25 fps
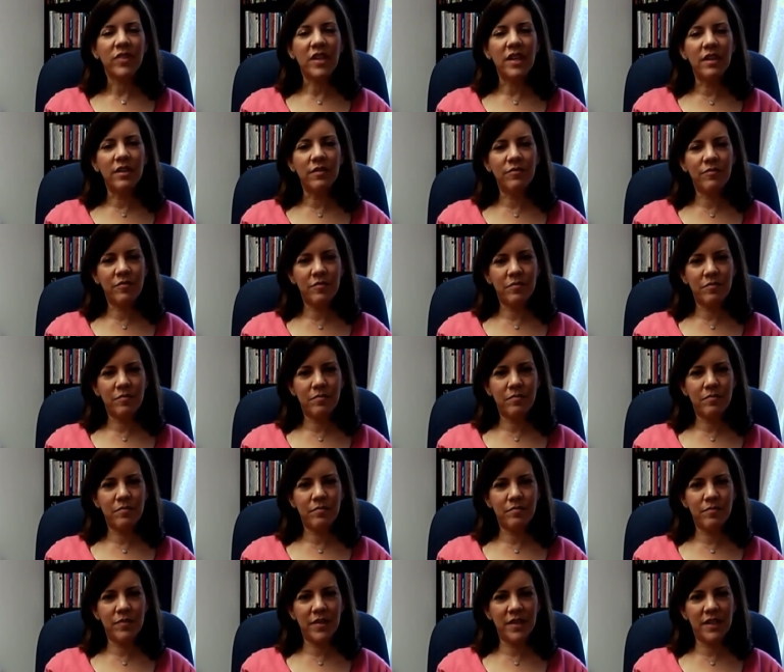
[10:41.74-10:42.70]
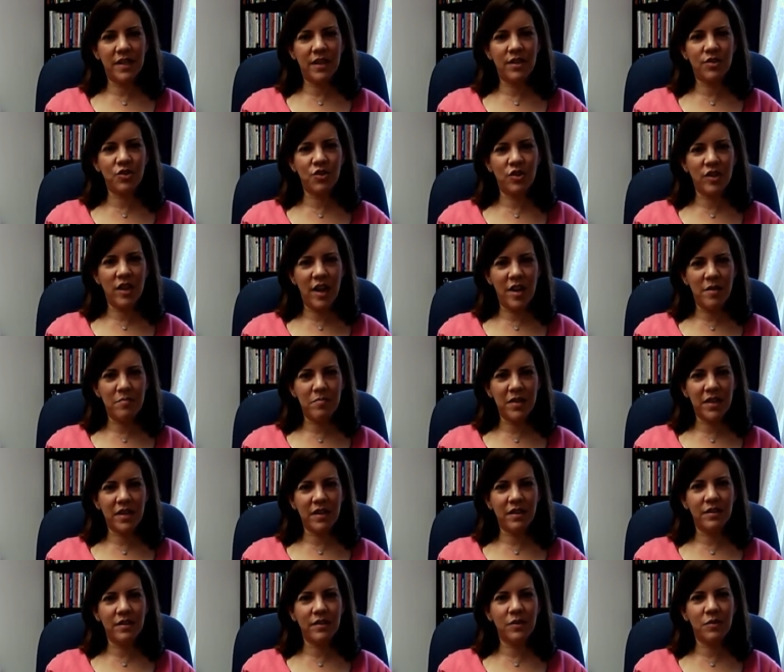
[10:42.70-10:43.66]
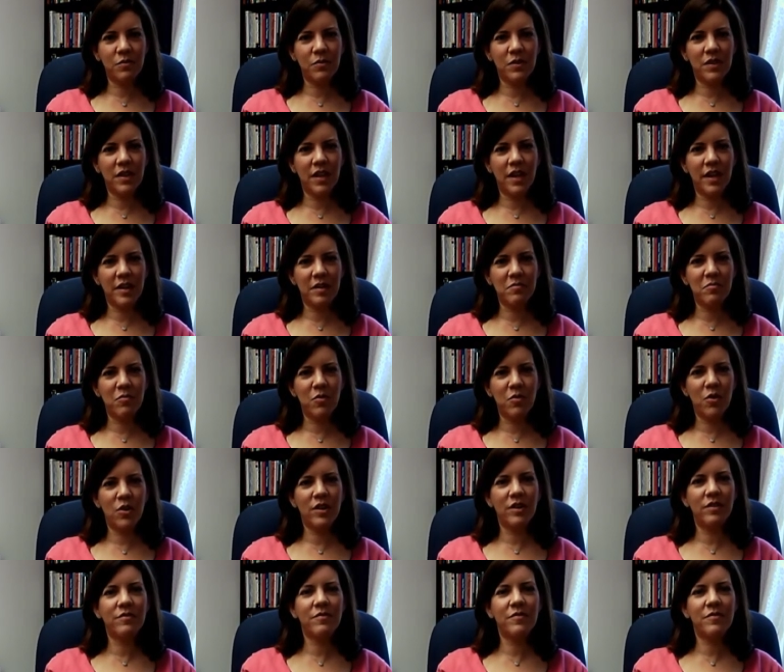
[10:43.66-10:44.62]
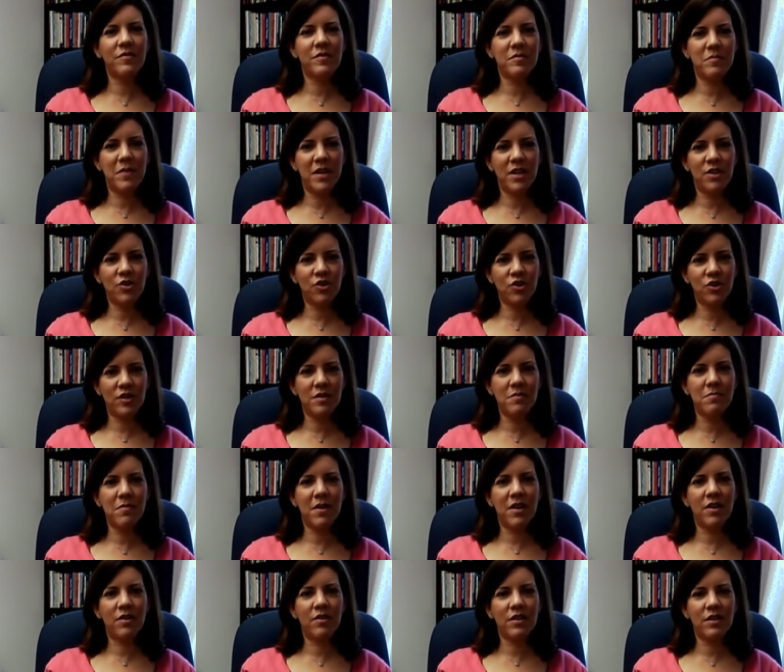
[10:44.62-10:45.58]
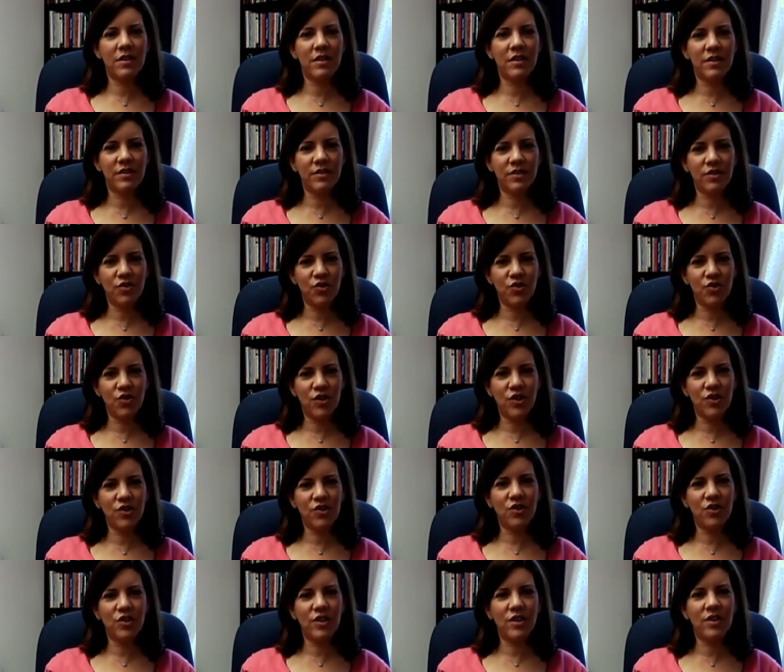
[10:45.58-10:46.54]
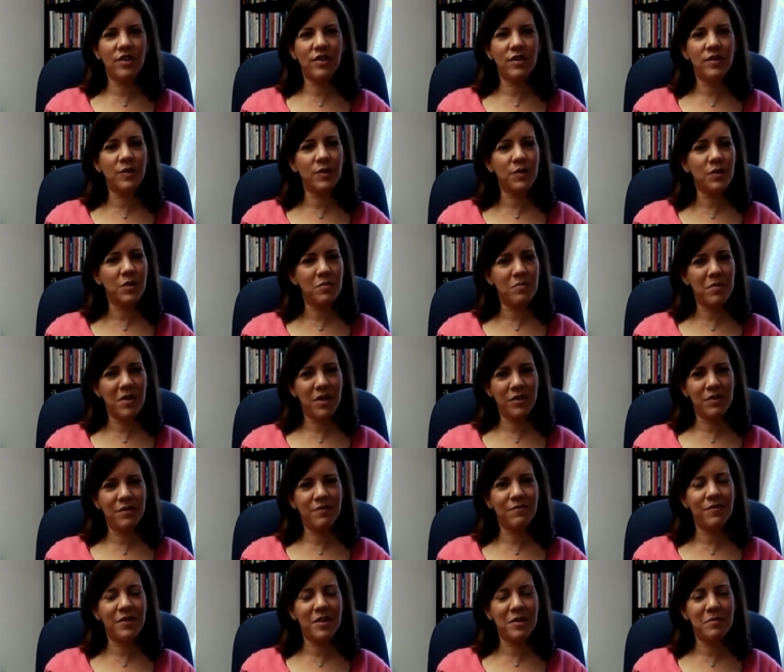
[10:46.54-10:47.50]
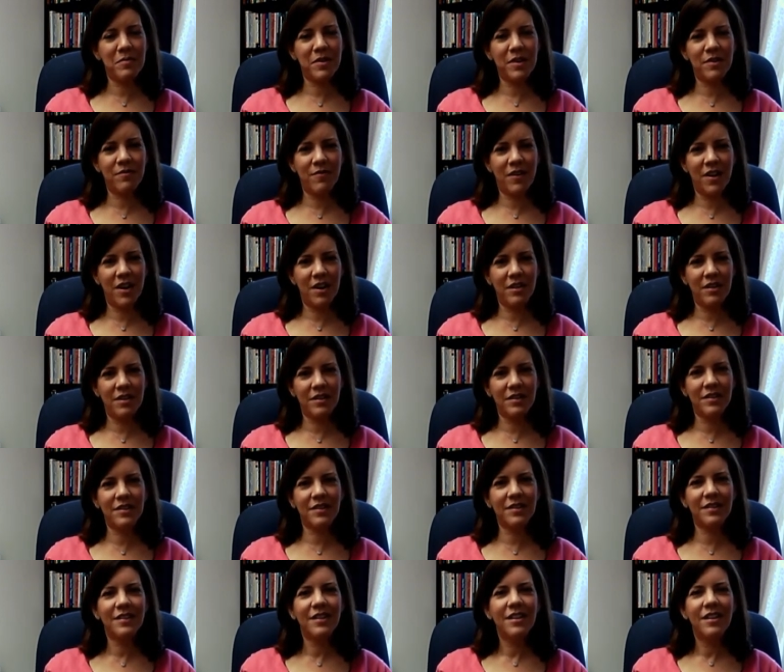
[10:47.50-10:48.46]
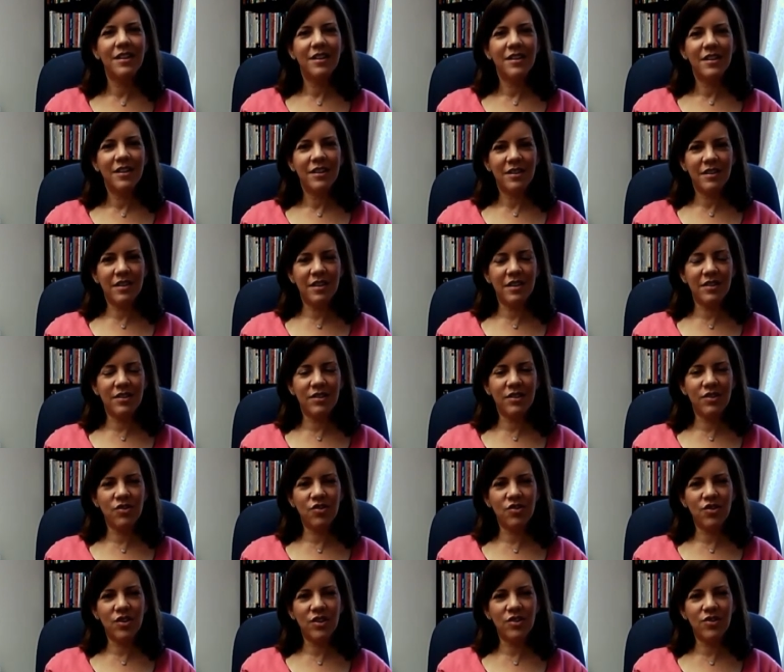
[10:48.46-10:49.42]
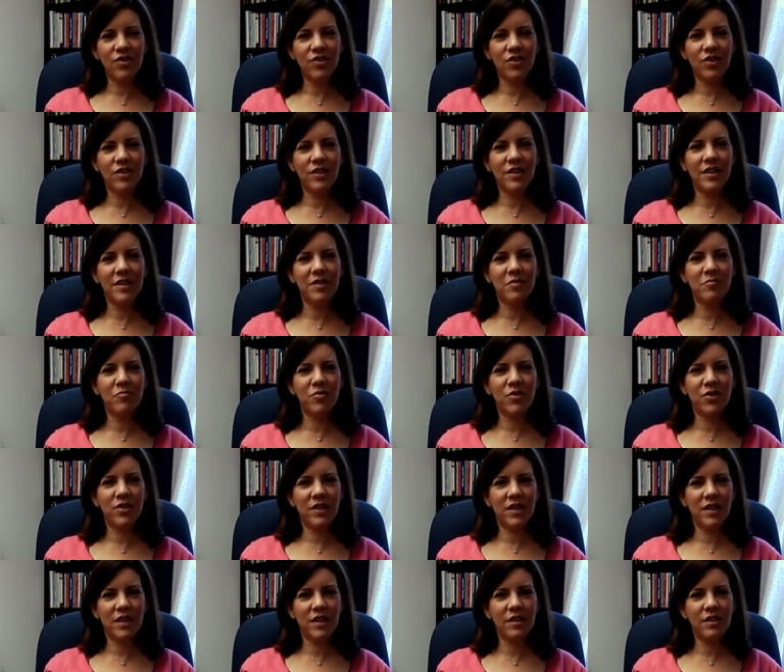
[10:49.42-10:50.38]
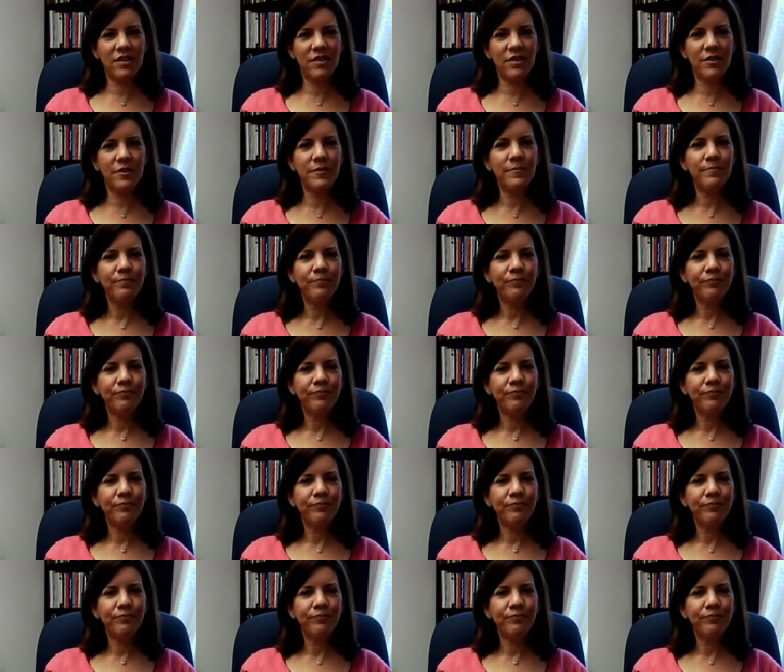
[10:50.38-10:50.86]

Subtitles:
If potential applicants would like more information about our concentration areas or about the family violence concentration in particular,